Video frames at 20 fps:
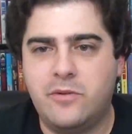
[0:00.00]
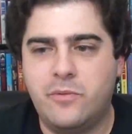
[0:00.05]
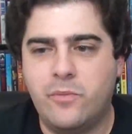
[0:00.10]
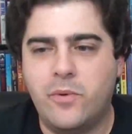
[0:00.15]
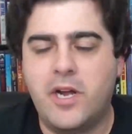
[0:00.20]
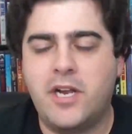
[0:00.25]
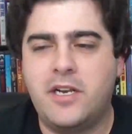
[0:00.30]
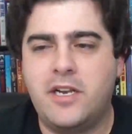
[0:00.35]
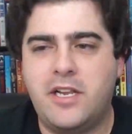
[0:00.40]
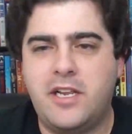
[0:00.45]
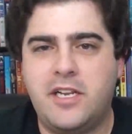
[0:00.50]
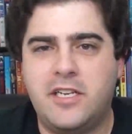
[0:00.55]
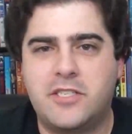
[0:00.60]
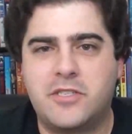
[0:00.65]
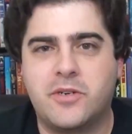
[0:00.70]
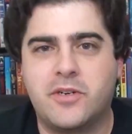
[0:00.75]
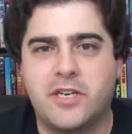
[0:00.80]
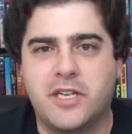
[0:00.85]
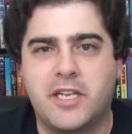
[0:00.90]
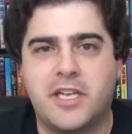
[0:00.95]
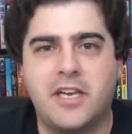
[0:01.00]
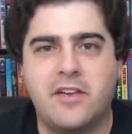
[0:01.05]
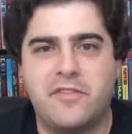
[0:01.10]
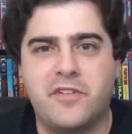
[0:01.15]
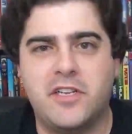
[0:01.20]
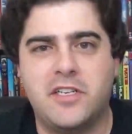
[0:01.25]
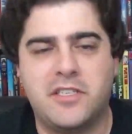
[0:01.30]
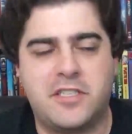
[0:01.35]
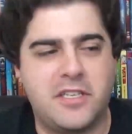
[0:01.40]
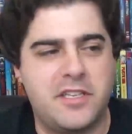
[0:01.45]
Wendy sort of give
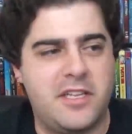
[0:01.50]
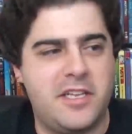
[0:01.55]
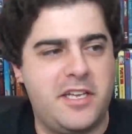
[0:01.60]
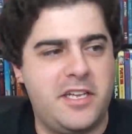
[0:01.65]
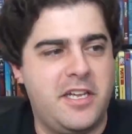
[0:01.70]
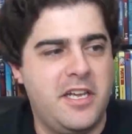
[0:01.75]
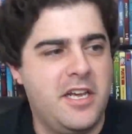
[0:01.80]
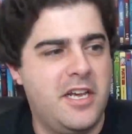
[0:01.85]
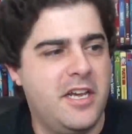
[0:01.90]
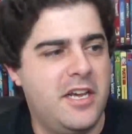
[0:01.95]
in to the